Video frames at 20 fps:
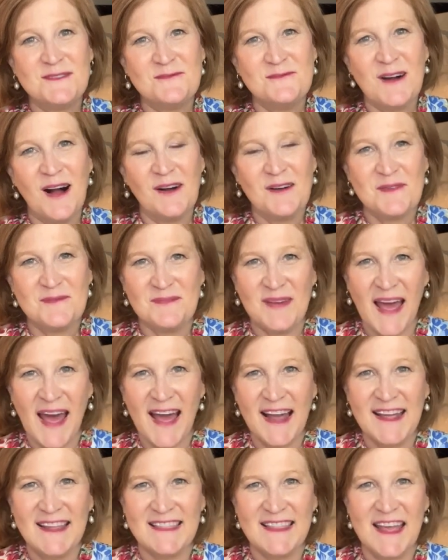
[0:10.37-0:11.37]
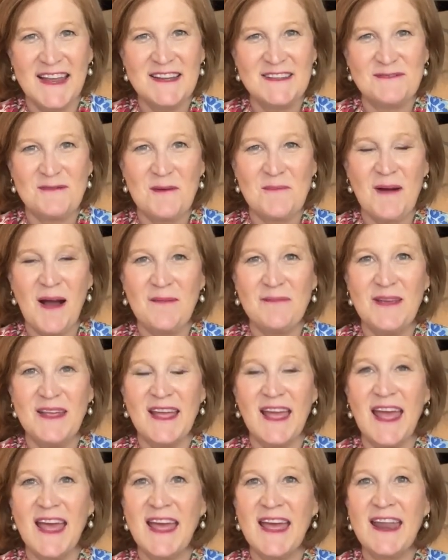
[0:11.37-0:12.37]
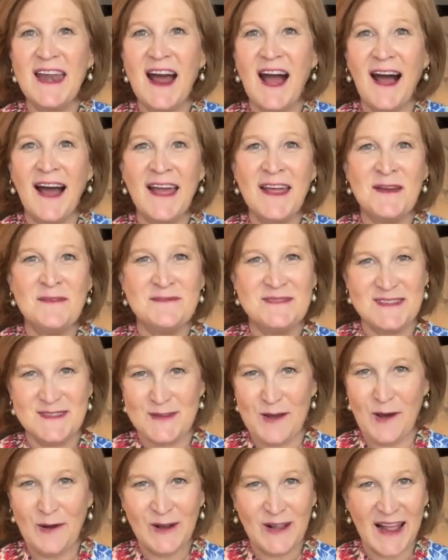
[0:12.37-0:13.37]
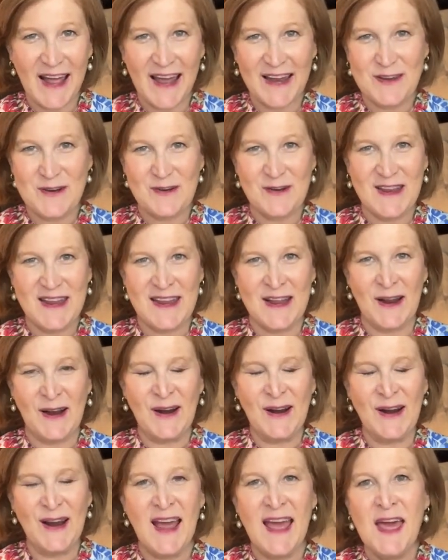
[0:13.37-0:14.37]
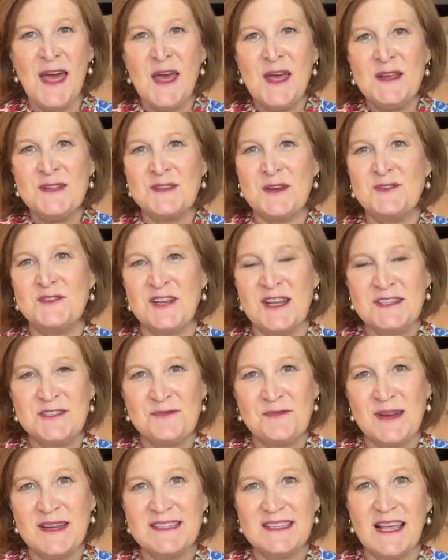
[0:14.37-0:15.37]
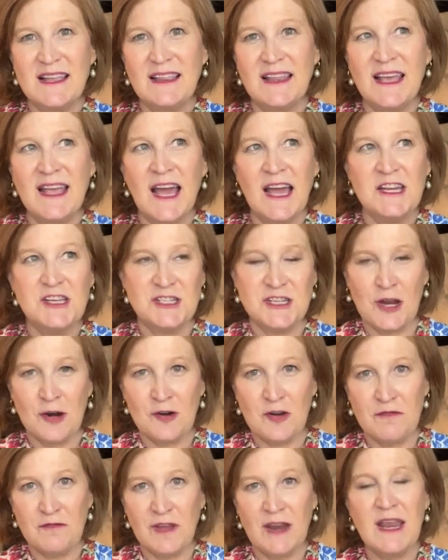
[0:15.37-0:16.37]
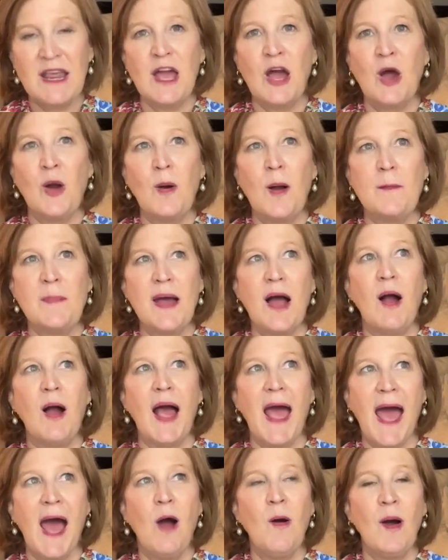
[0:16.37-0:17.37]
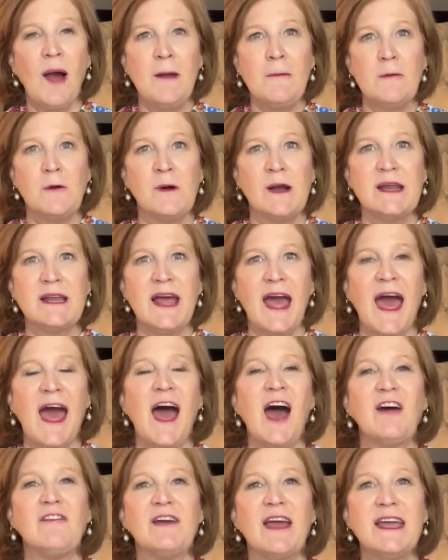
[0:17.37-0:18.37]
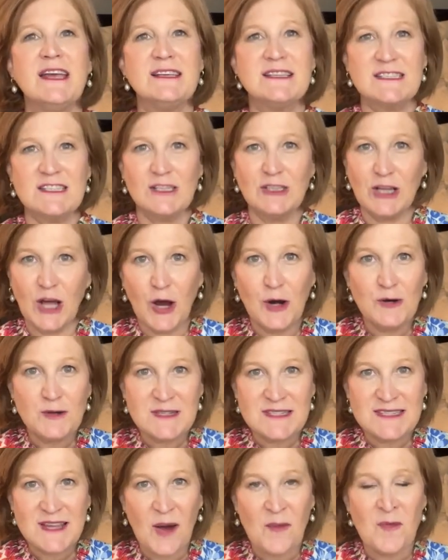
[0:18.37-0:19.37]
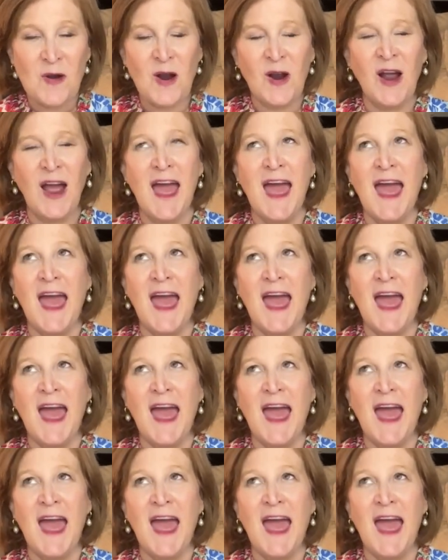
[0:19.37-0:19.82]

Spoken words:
welcome back and thanks for popping in. I am so glad you're here. So just recently I shared a video about how I'm going to have a slow summer